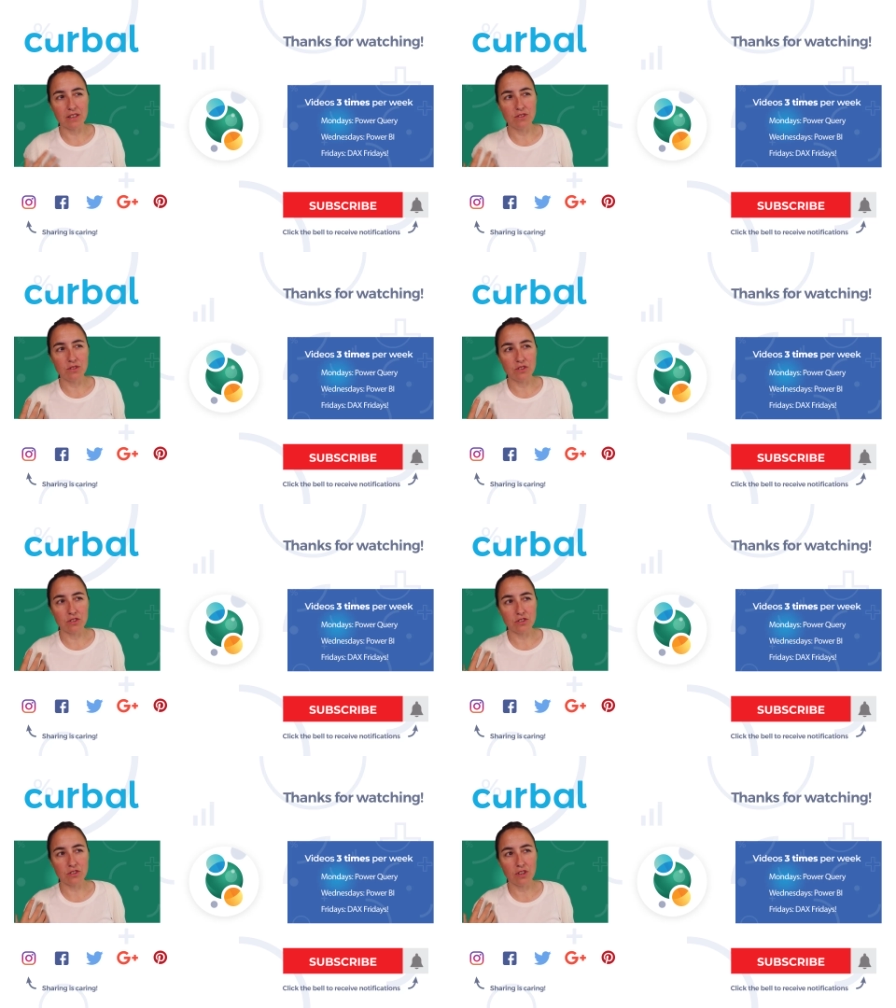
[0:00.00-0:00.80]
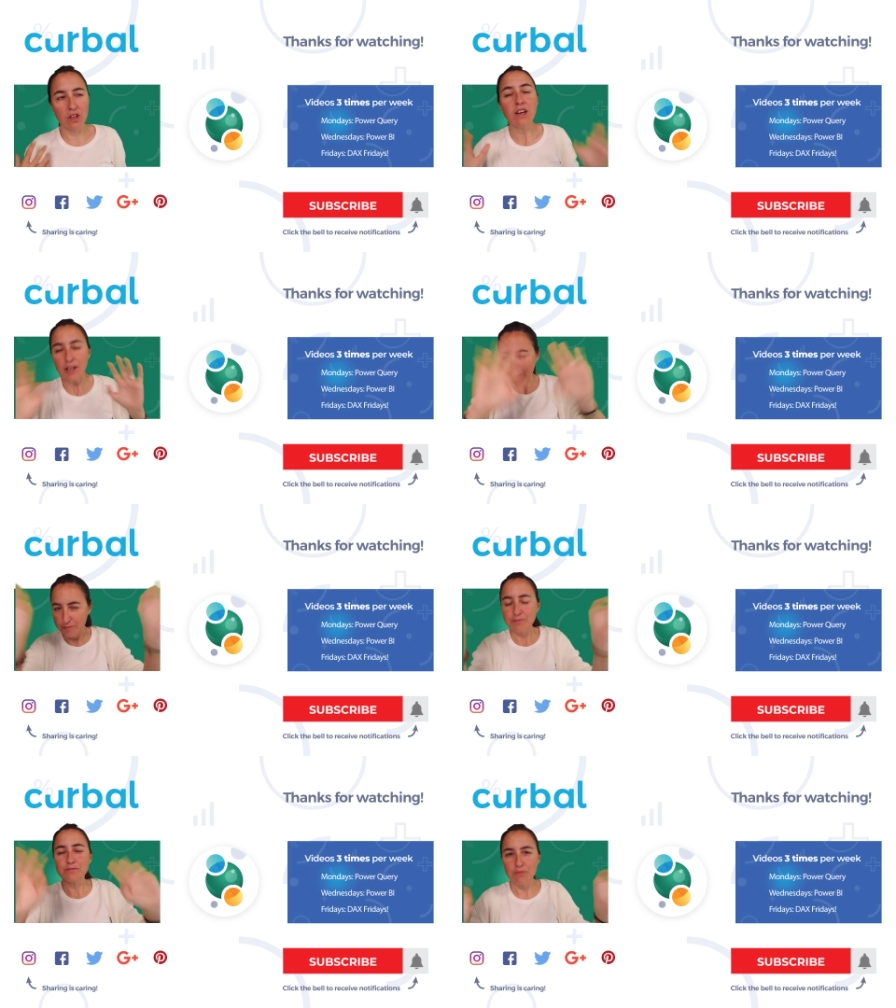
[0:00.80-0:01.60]
Can you just,
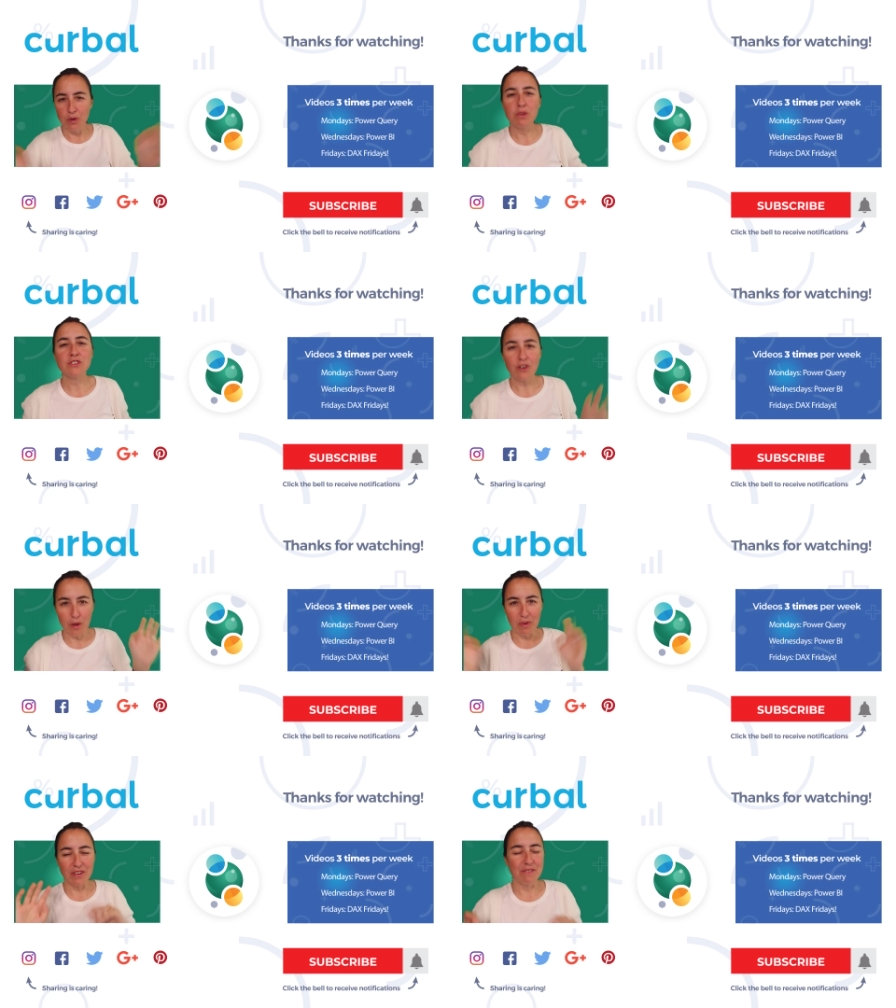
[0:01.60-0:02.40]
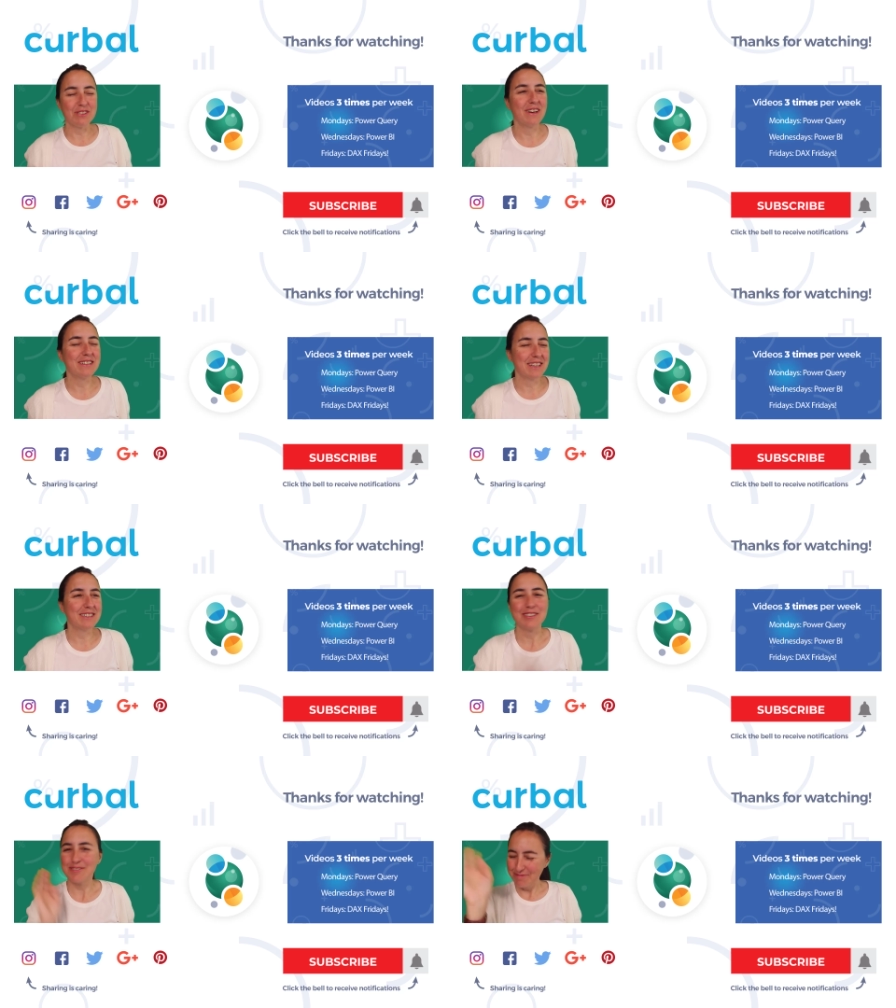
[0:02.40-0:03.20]
we will talk about the
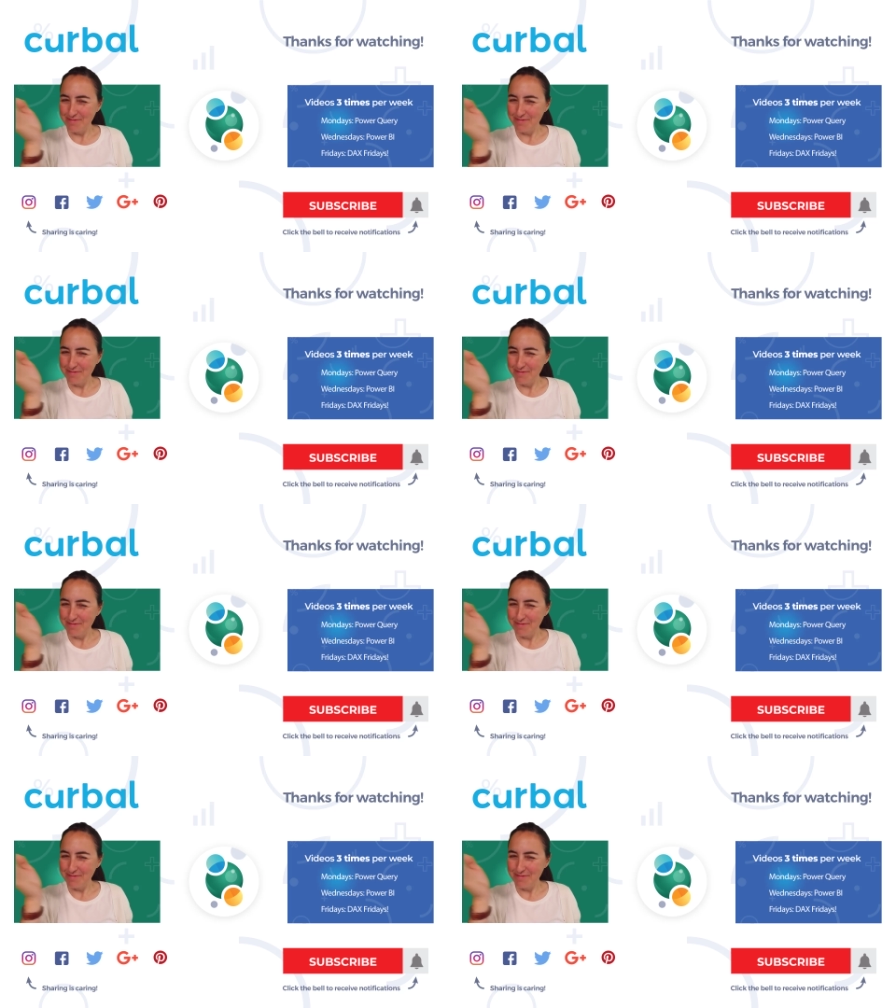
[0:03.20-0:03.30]
visualization.